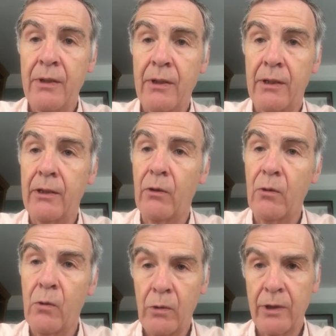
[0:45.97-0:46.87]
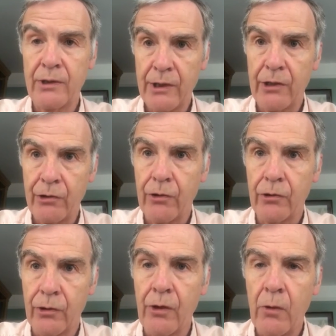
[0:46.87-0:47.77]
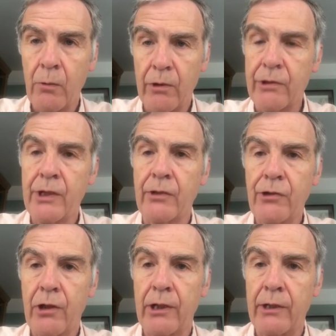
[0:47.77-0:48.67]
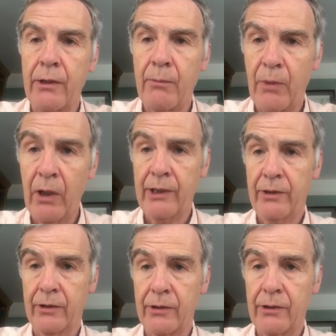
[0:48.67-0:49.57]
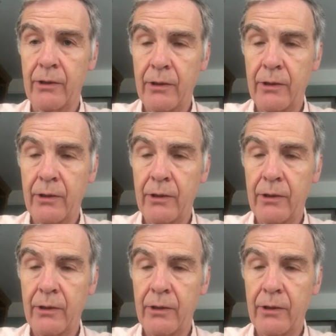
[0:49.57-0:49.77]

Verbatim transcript: uh, organizations were essentially blinded